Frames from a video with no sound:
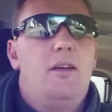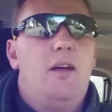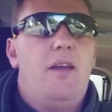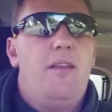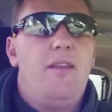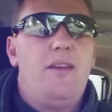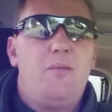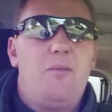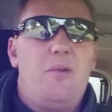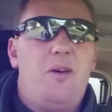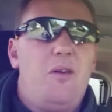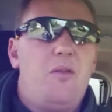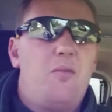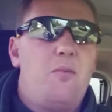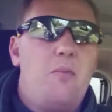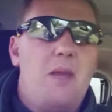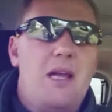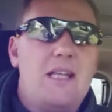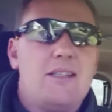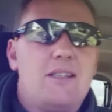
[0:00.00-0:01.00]
I think both
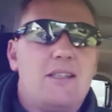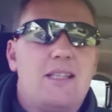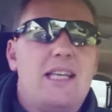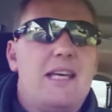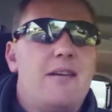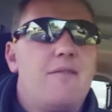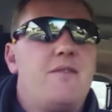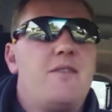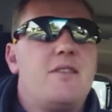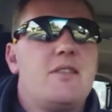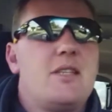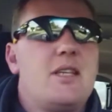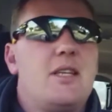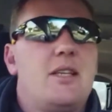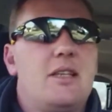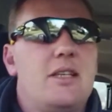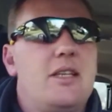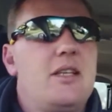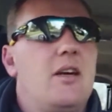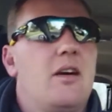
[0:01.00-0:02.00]
mentally and
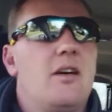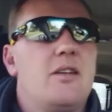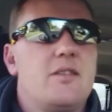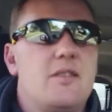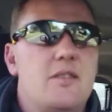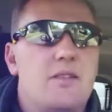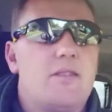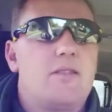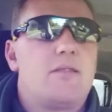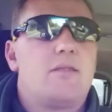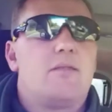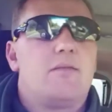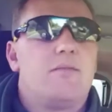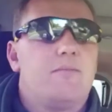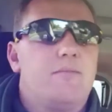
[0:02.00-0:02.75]
physically, I just